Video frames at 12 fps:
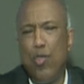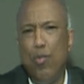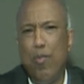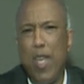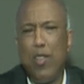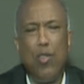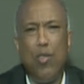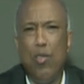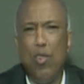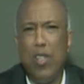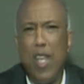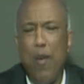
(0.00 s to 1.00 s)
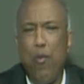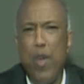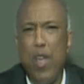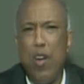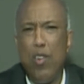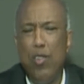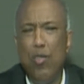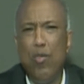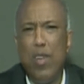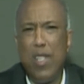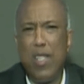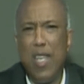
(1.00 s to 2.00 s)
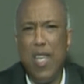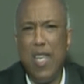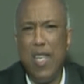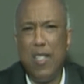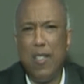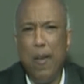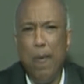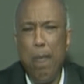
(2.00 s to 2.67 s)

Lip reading: to make sure that we are doing things